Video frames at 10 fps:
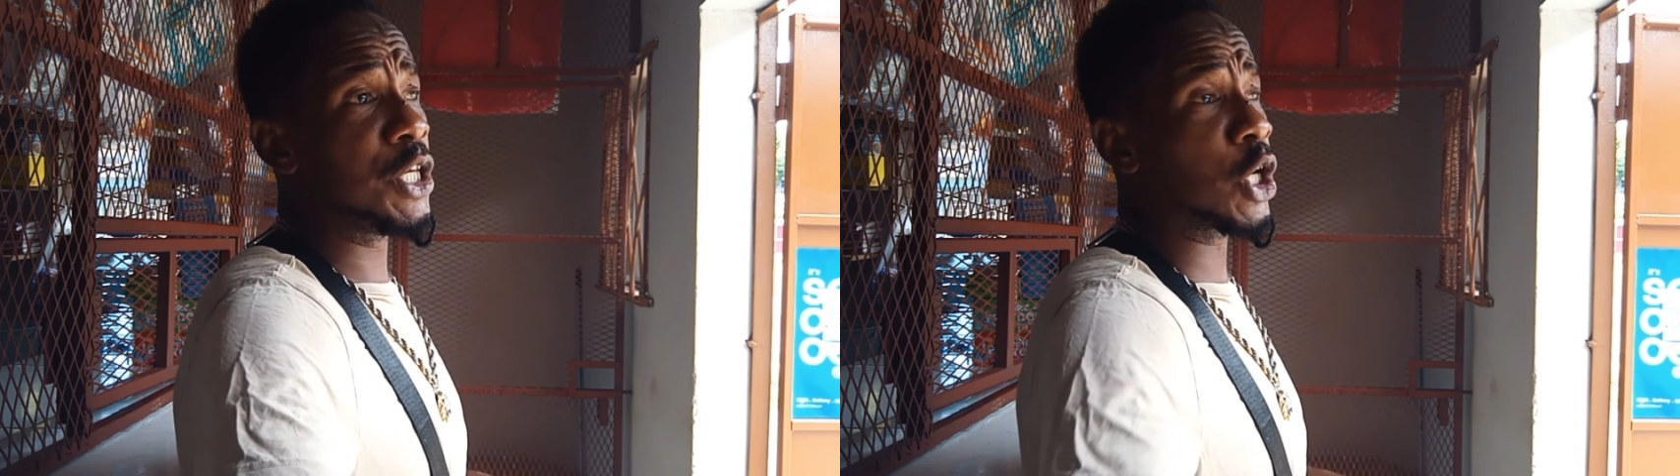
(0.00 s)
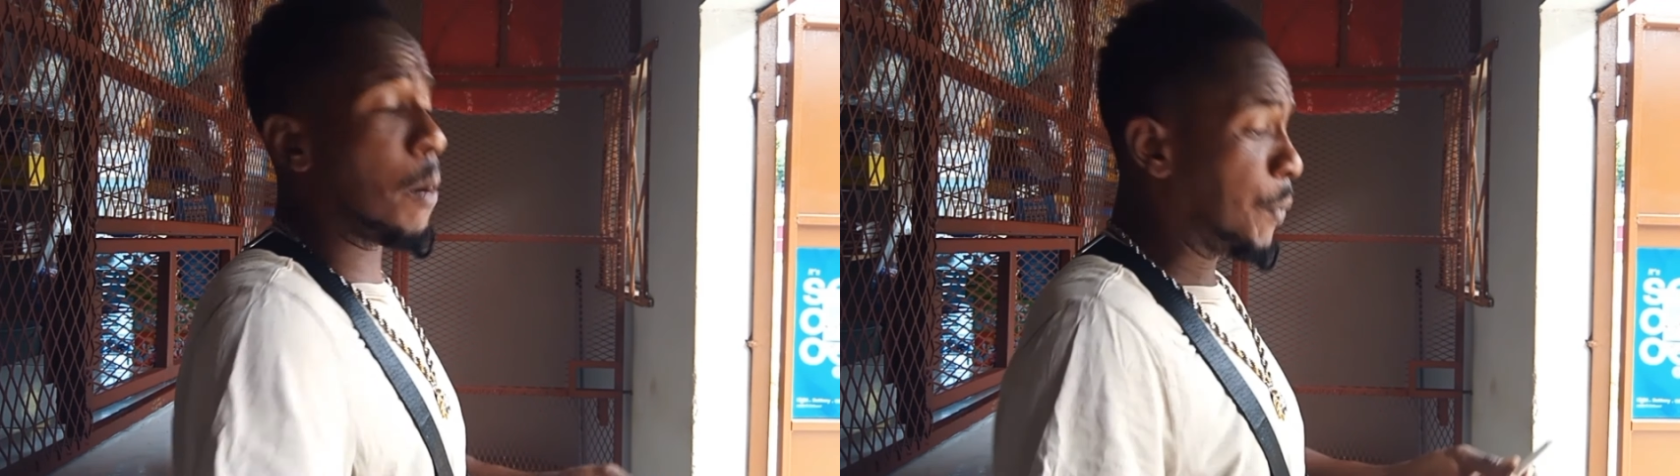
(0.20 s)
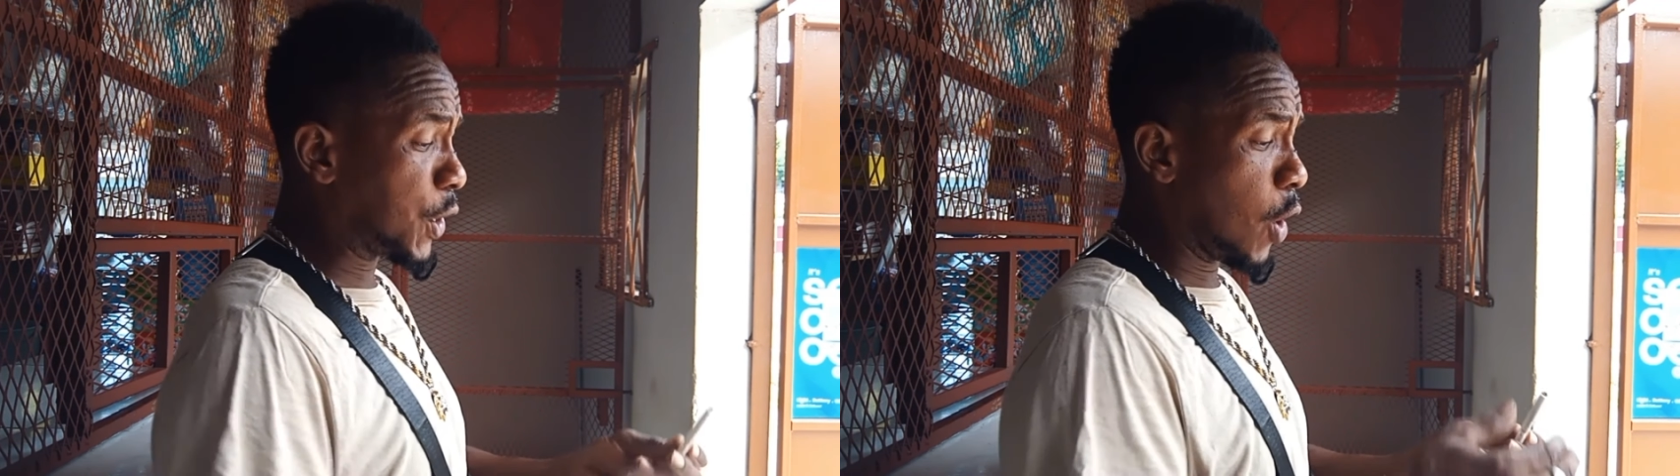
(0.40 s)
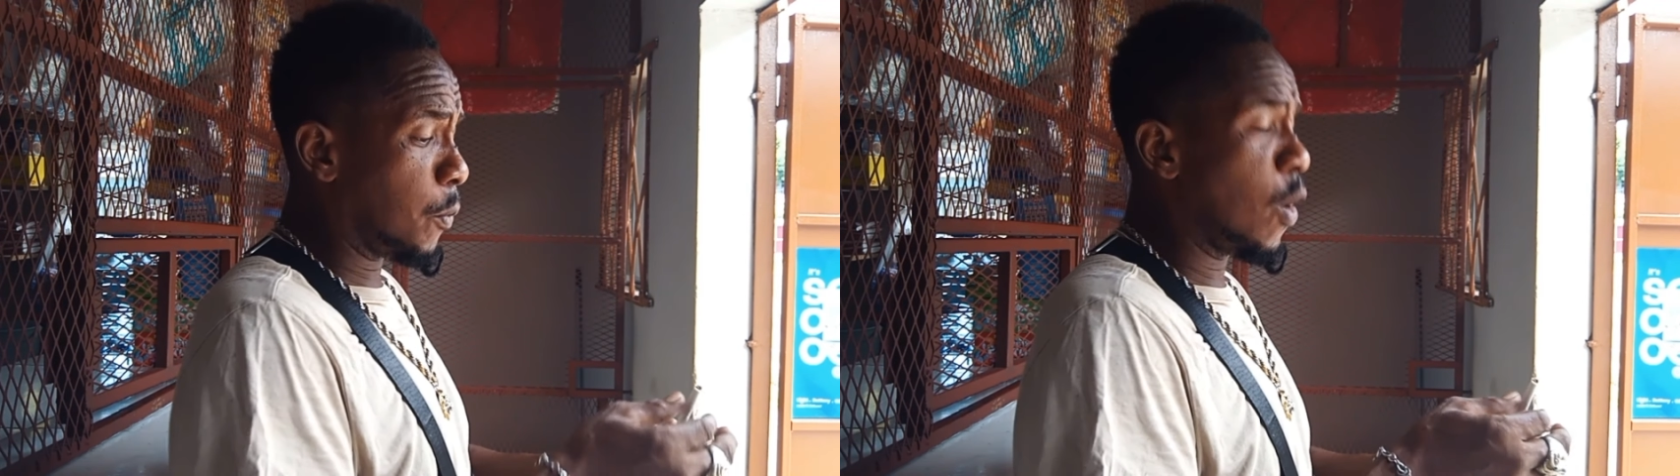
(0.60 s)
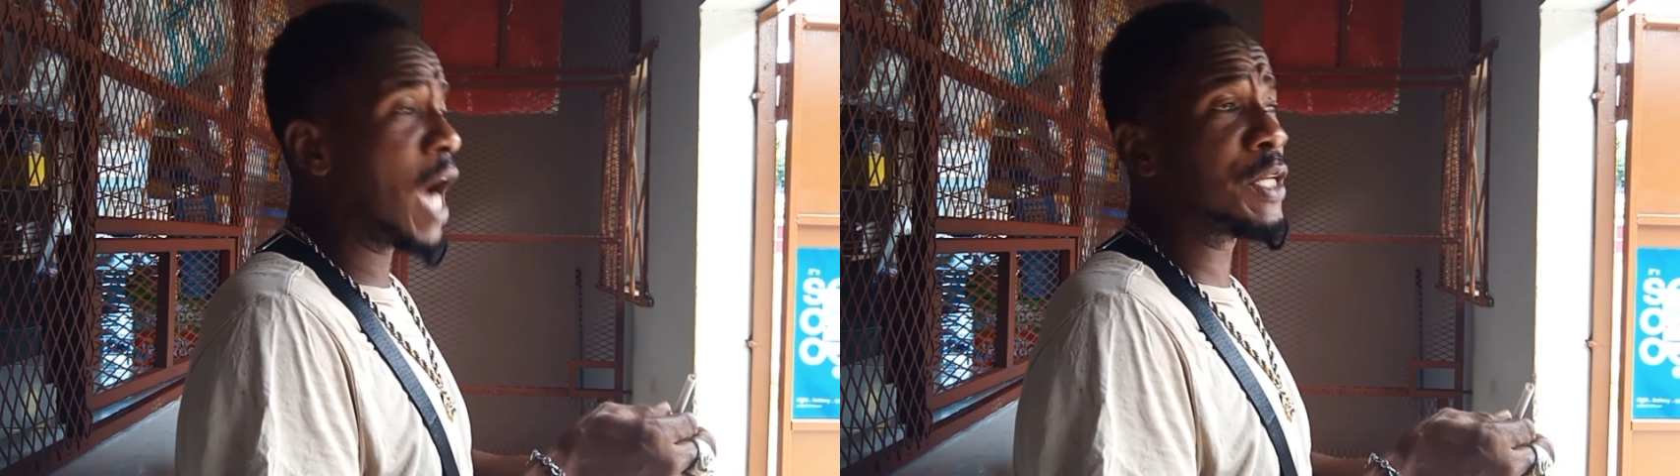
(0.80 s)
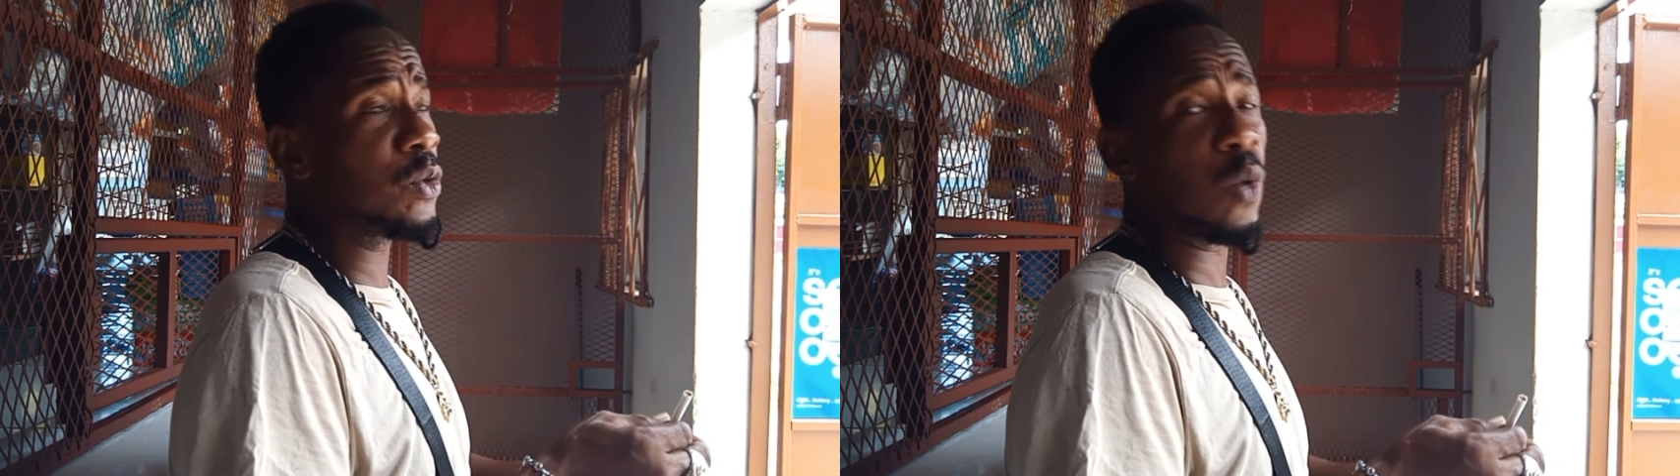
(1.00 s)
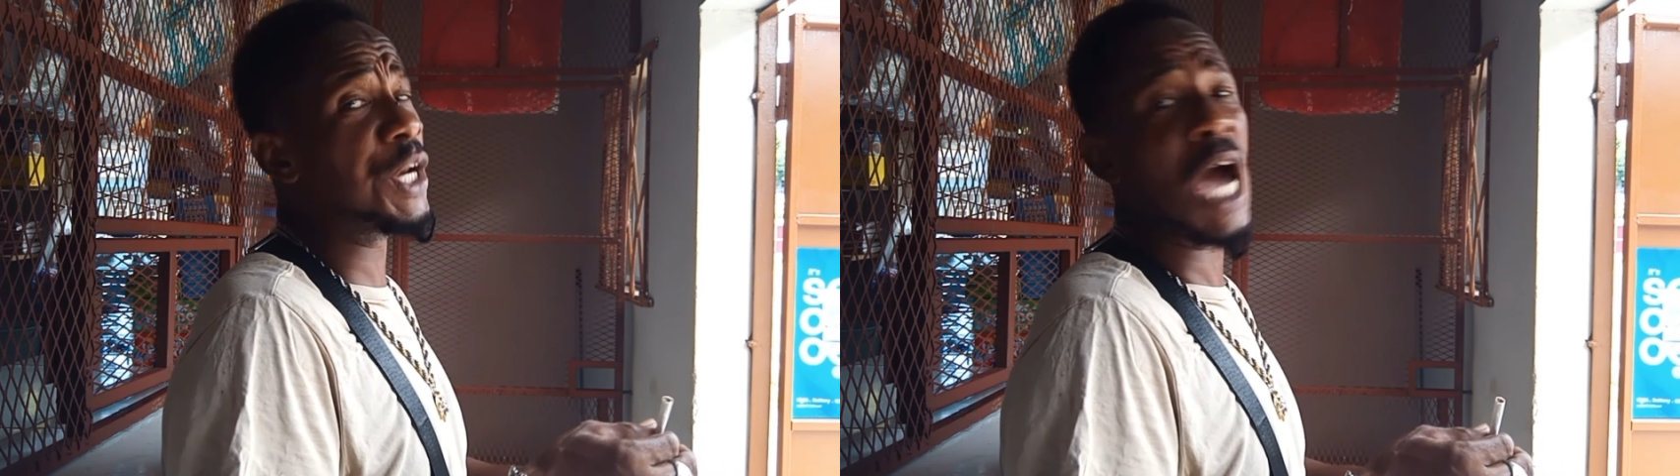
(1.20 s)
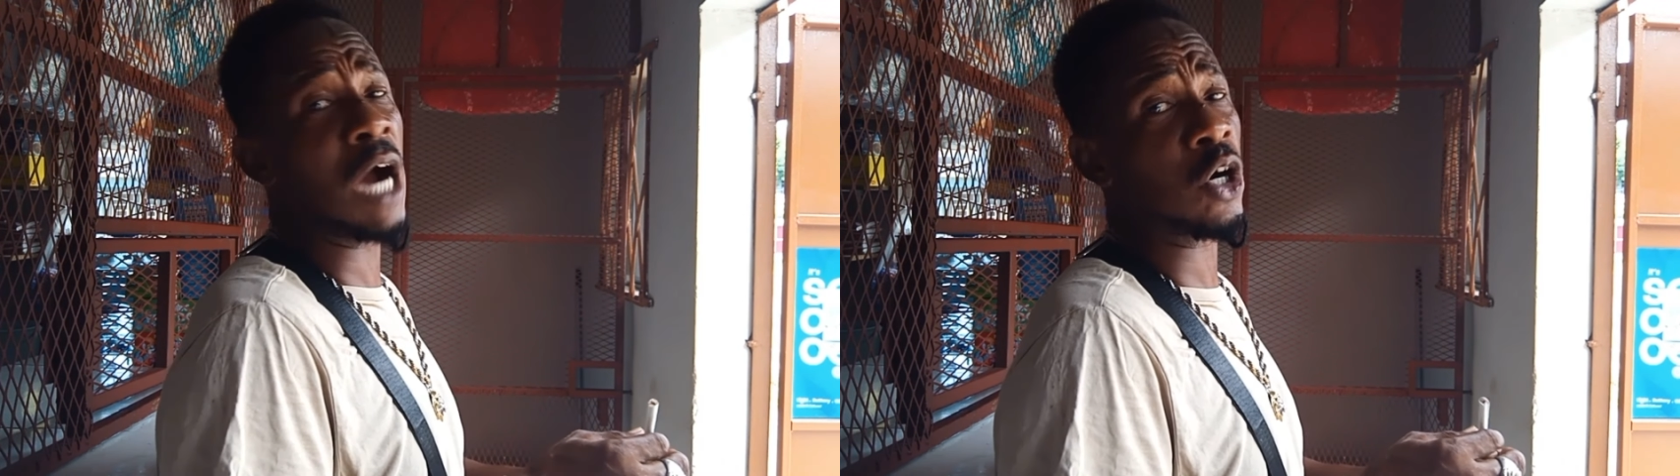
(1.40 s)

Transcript: You go pick up one when now